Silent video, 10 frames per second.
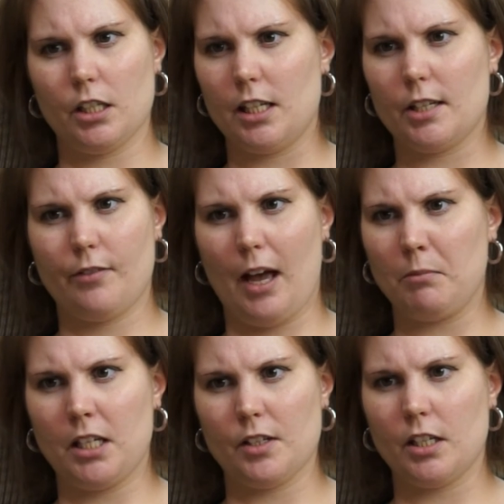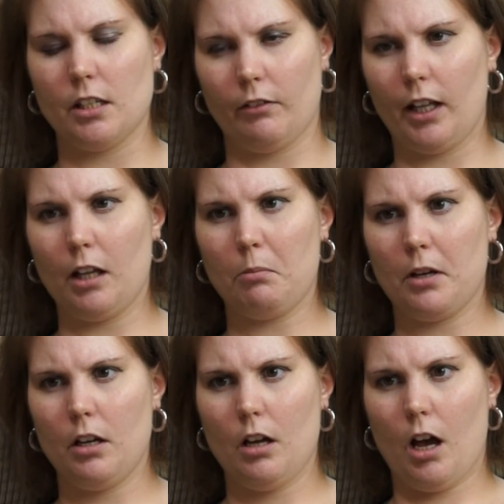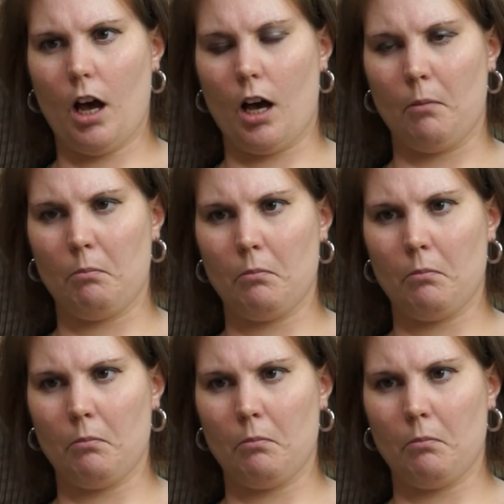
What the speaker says: to these families and develop a